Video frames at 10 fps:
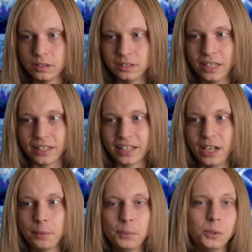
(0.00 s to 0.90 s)
Yeah, the
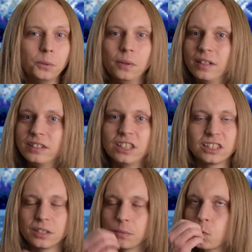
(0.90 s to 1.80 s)
cannonball
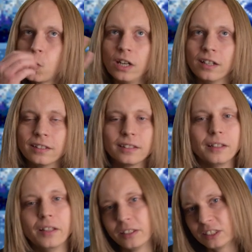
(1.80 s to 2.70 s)
just
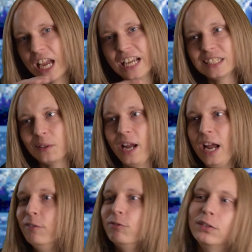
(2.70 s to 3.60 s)
takes out
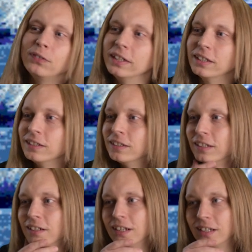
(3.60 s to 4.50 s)
everything.
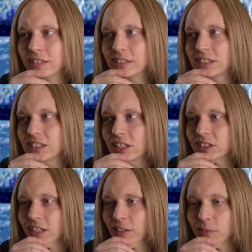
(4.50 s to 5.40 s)
Such
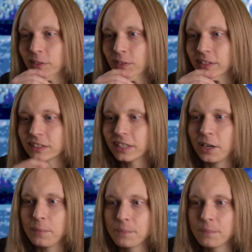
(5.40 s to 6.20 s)
a lovely thing to get.